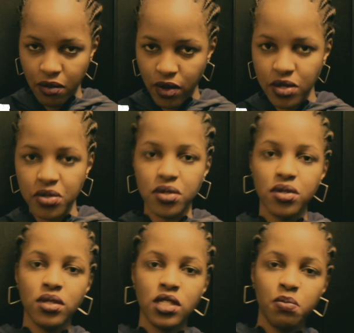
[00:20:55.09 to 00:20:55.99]

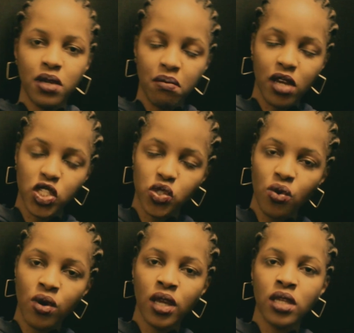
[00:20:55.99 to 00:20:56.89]
questions, pick my
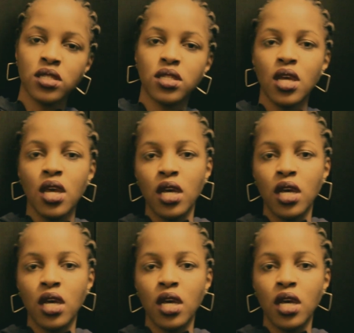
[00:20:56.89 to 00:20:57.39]
choice,